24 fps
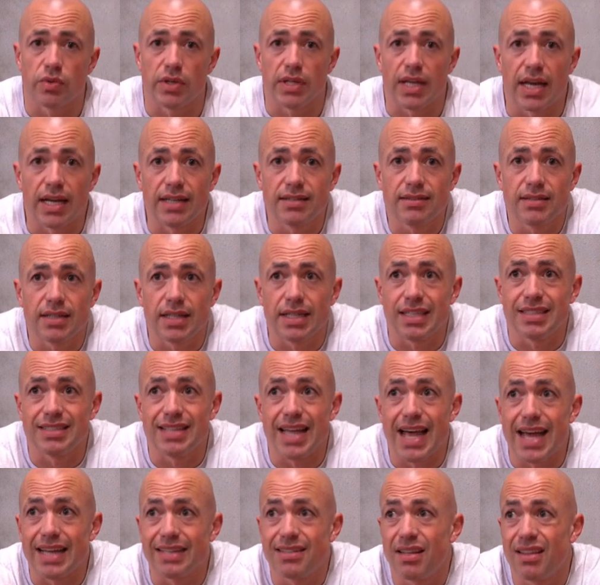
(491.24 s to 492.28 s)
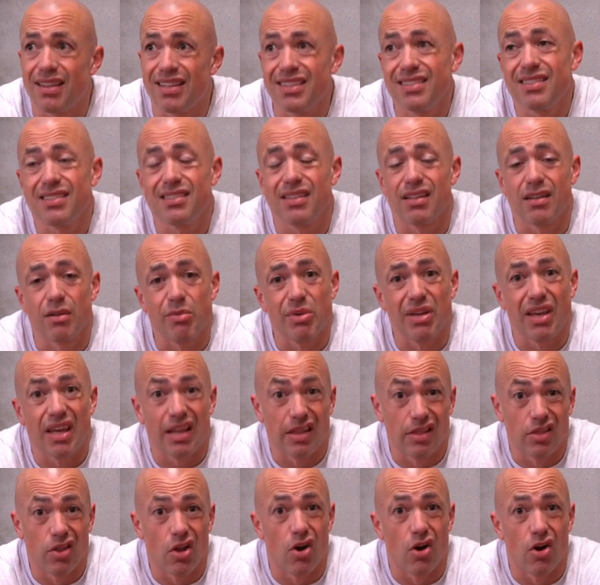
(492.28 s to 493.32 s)
realized is that this is gonna be a
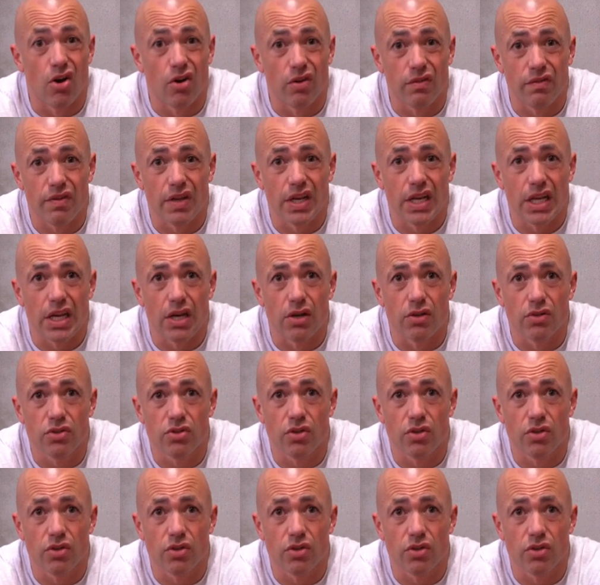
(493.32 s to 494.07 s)
long video.